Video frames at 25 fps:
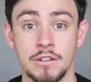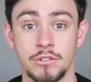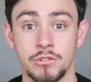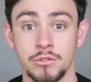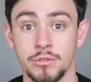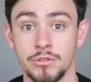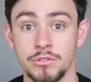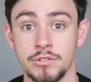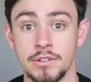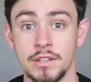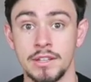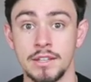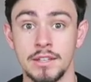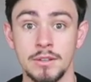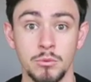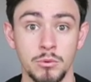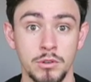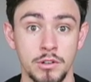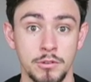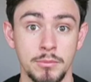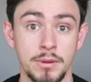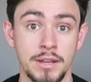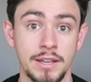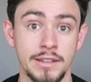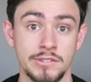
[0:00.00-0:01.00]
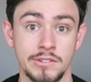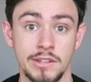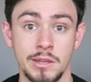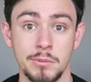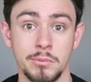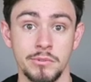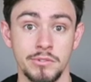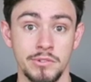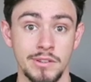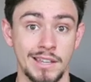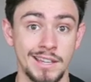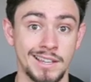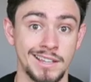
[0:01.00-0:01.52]
as you'll see one of my
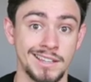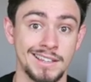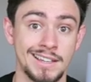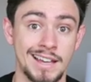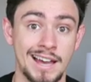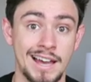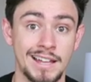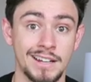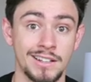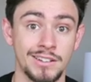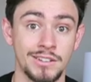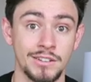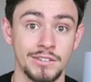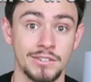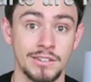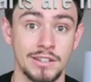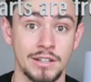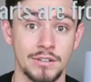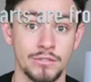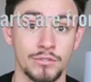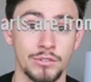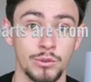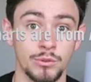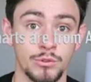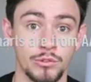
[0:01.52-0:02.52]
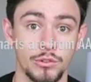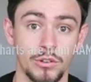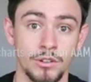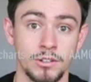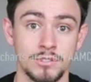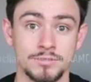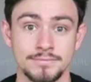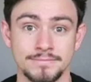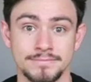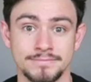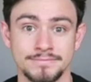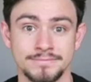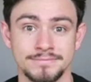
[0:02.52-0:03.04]
examples, it kind of looks like a
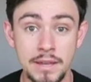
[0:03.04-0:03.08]
flowchart.